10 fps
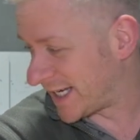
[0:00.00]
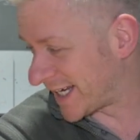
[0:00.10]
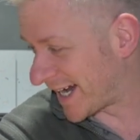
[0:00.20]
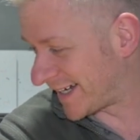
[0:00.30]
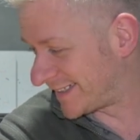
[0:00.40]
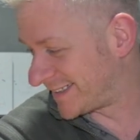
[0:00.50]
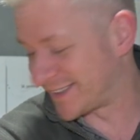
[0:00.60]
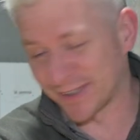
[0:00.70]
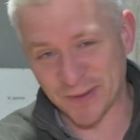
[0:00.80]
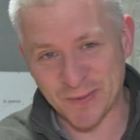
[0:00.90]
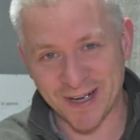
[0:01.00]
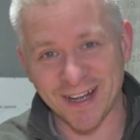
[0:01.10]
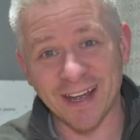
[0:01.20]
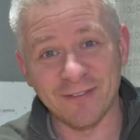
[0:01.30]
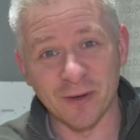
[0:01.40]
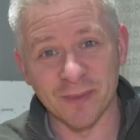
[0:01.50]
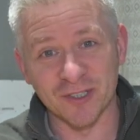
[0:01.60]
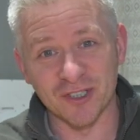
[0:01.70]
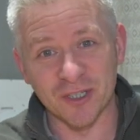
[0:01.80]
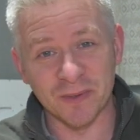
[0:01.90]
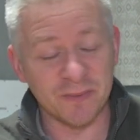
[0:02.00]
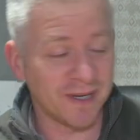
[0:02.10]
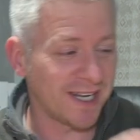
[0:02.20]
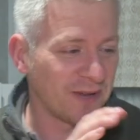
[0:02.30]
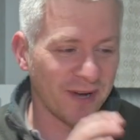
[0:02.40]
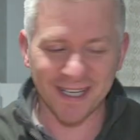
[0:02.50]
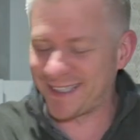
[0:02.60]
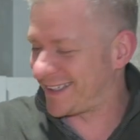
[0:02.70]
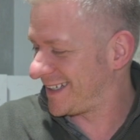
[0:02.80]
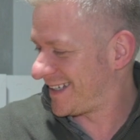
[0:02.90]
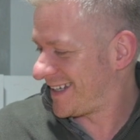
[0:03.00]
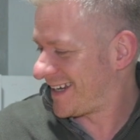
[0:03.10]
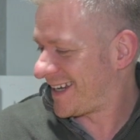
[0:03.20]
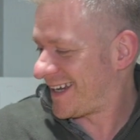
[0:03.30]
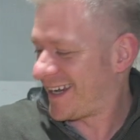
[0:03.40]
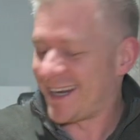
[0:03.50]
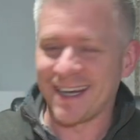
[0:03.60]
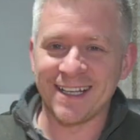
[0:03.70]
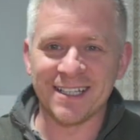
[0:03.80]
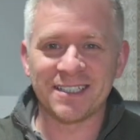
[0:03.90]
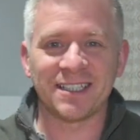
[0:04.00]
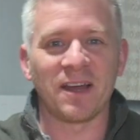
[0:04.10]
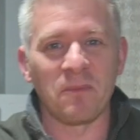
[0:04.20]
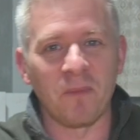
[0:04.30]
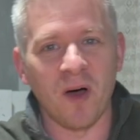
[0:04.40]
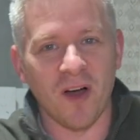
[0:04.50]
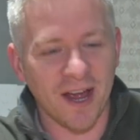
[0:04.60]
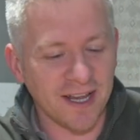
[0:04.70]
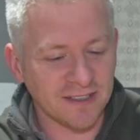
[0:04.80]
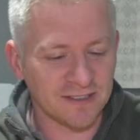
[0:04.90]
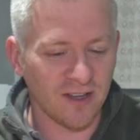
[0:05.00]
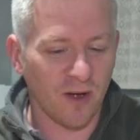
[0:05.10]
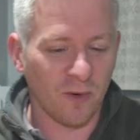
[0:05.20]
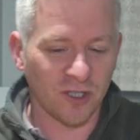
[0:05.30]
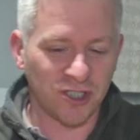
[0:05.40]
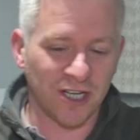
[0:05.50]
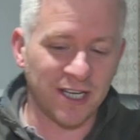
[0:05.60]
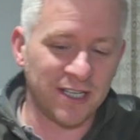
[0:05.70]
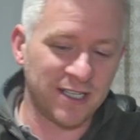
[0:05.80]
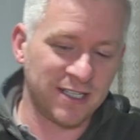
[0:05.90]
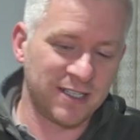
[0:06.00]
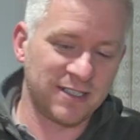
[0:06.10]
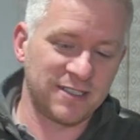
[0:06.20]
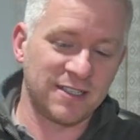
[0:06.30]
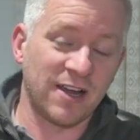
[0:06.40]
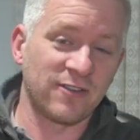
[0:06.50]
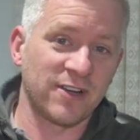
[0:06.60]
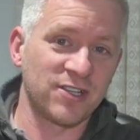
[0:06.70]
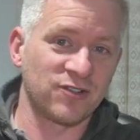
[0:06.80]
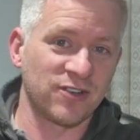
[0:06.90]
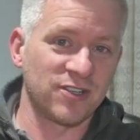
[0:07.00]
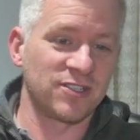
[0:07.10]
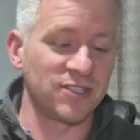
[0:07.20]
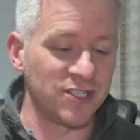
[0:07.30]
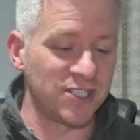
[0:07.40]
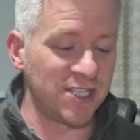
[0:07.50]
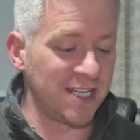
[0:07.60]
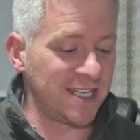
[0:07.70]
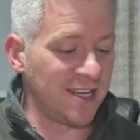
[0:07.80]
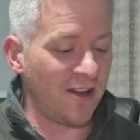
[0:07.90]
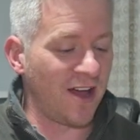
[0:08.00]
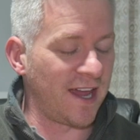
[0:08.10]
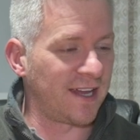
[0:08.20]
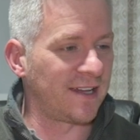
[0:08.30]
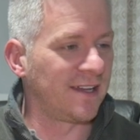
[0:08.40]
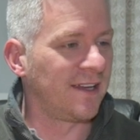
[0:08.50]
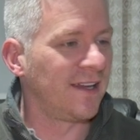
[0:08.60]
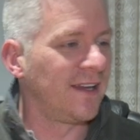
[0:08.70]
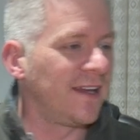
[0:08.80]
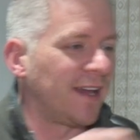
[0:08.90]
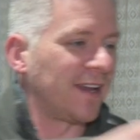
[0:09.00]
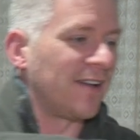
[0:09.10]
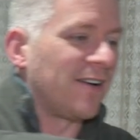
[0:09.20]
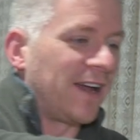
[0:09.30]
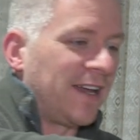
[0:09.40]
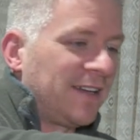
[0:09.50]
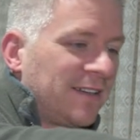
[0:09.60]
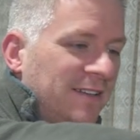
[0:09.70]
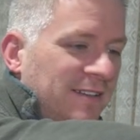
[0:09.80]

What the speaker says: Yeah, so I felt a bit stupid, but anyway, it is my SkyWatcher Star Adventurer GTI, and I